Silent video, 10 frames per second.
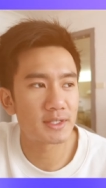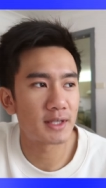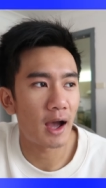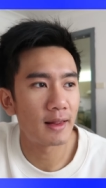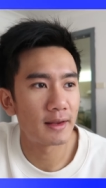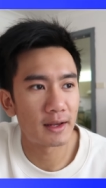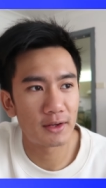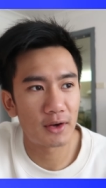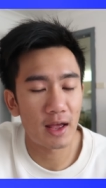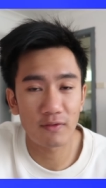you're silent
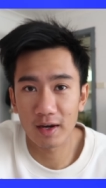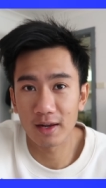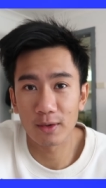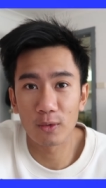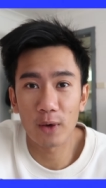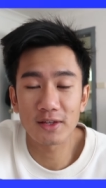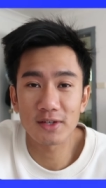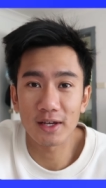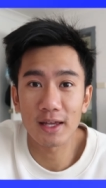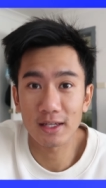and you don't have a way
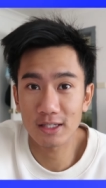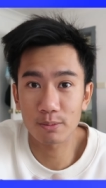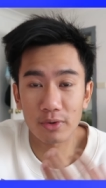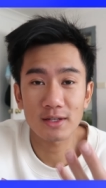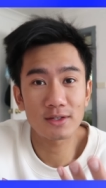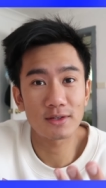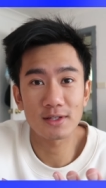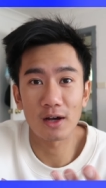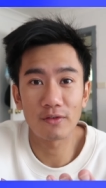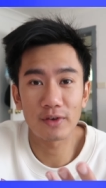to express
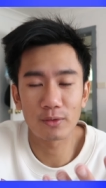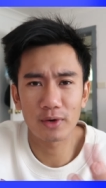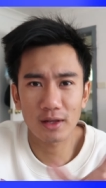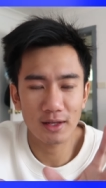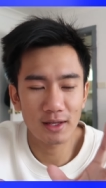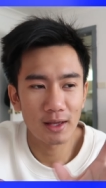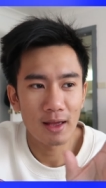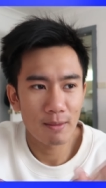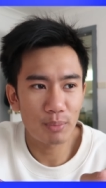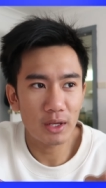yourself and really
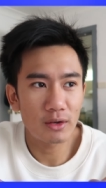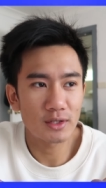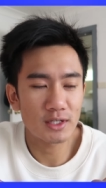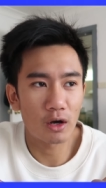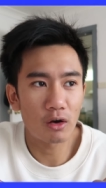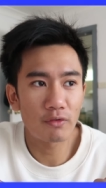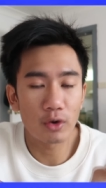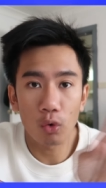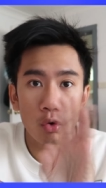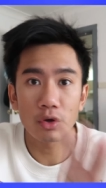be yourself,
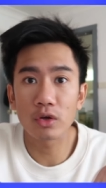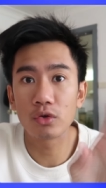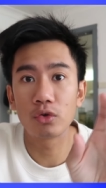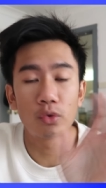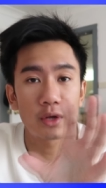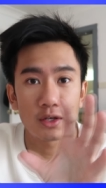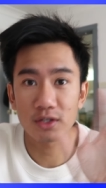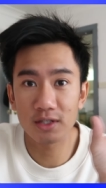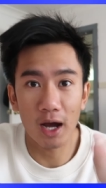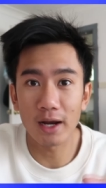and all you're doing
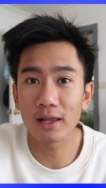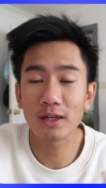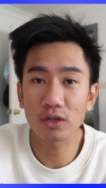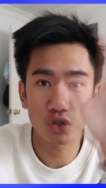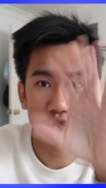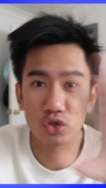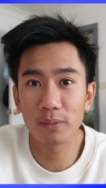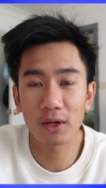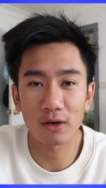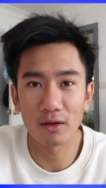is silently
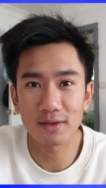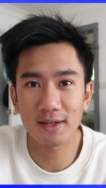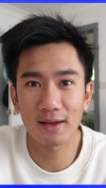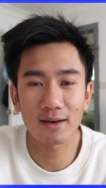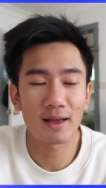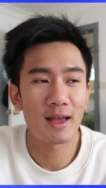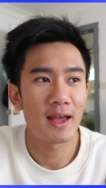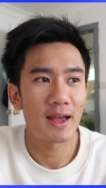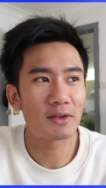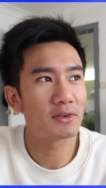consuming content,
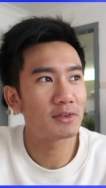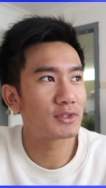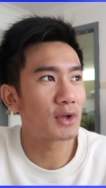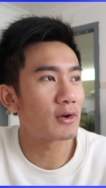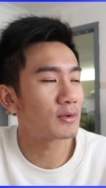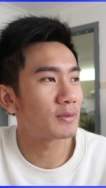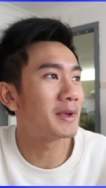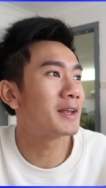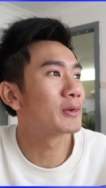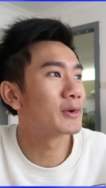and you don't
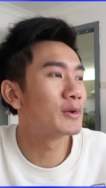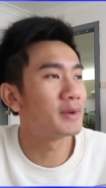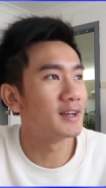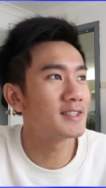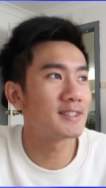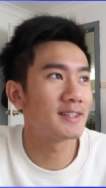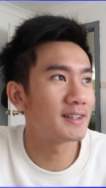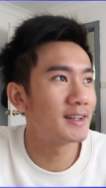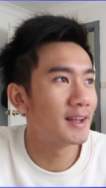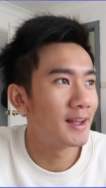meet a real
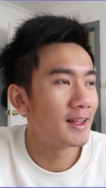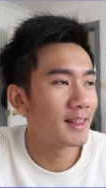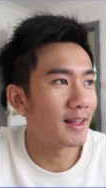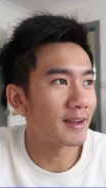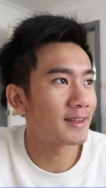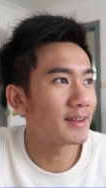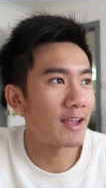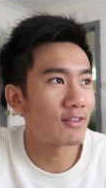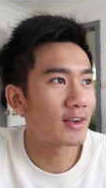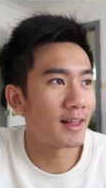person like
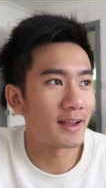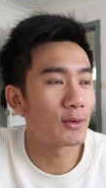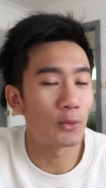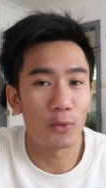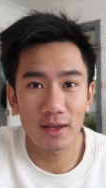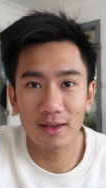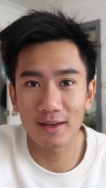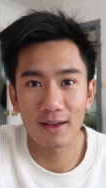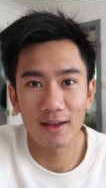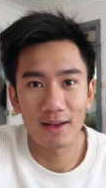every like
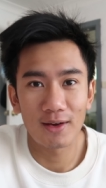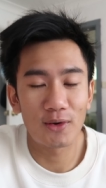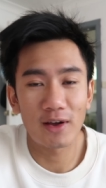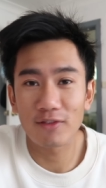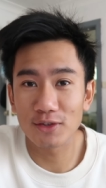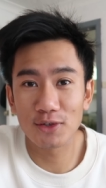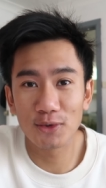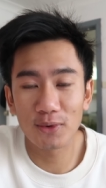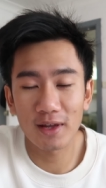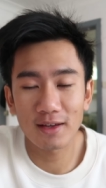week or every
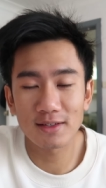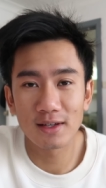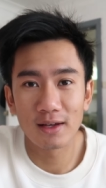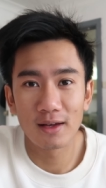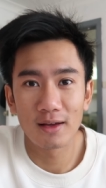two weeks,